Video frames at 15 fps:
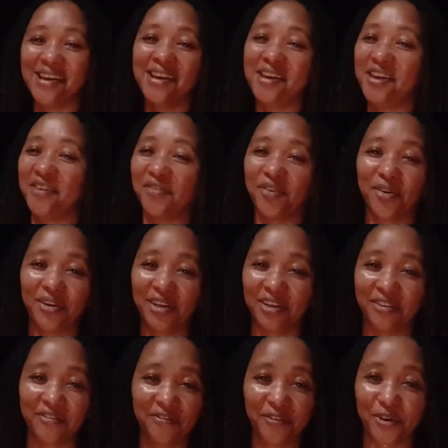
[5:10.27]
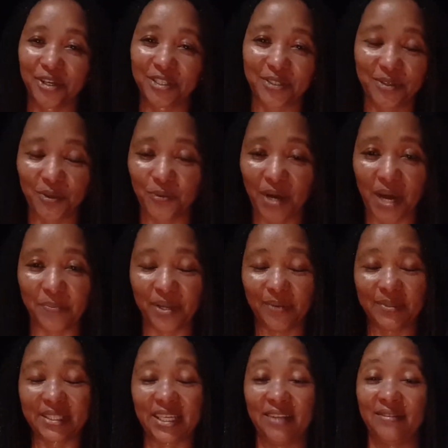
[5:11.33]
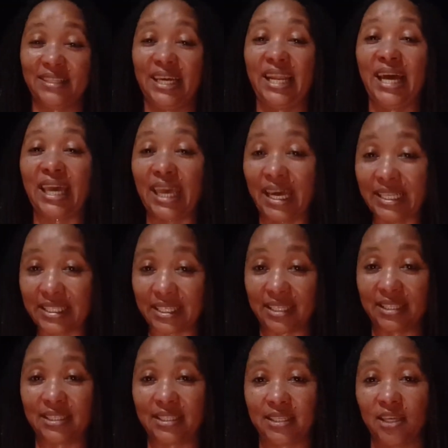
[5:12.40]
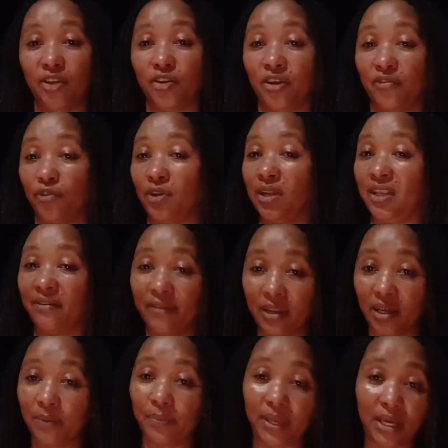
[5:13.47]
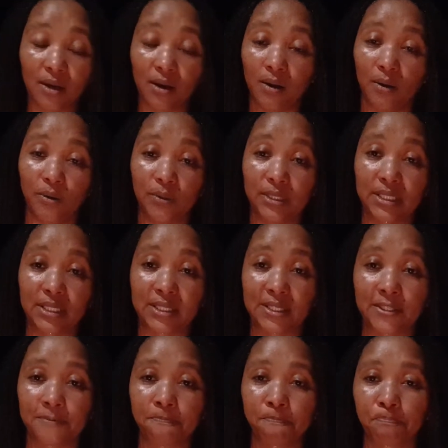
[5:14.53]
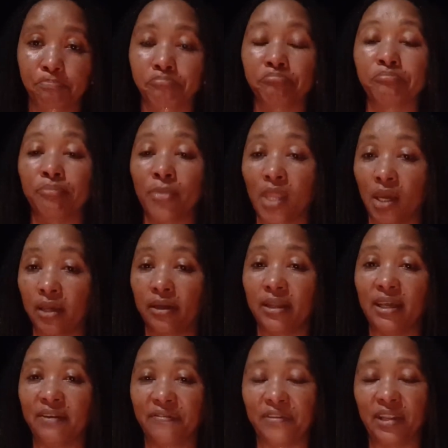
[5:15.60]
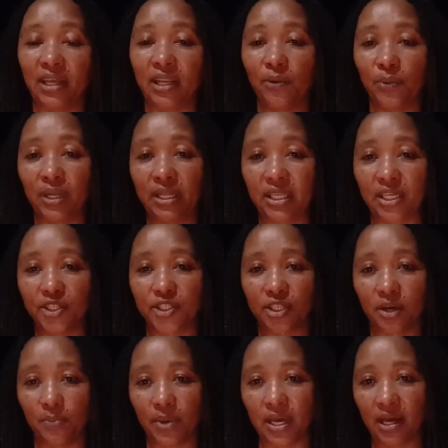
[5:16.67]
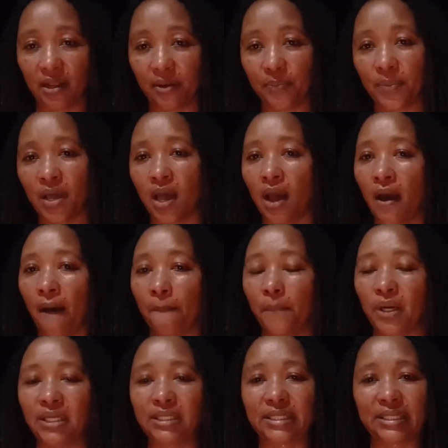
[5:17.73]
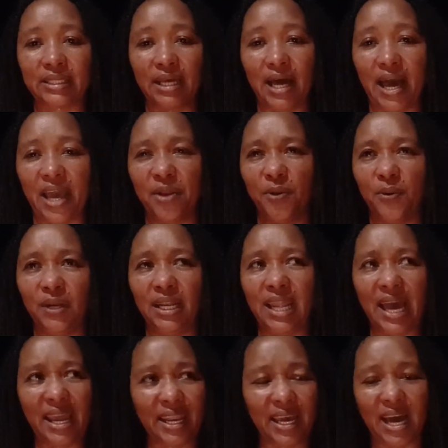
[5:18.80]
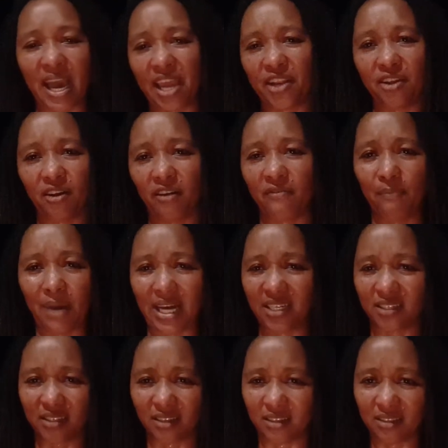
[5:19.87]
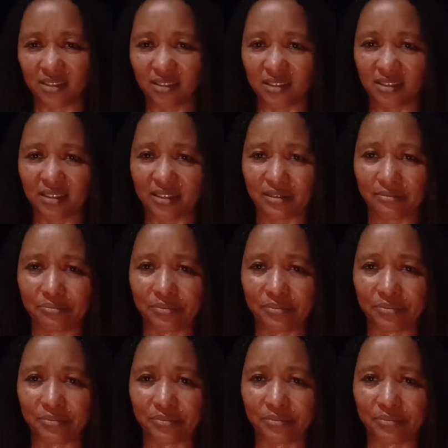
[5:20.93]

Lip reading: If only the floors could wipe themselves. And I get it. You know, if you live in a big house, you definitely will need some help. But I don't like the idea of mansions.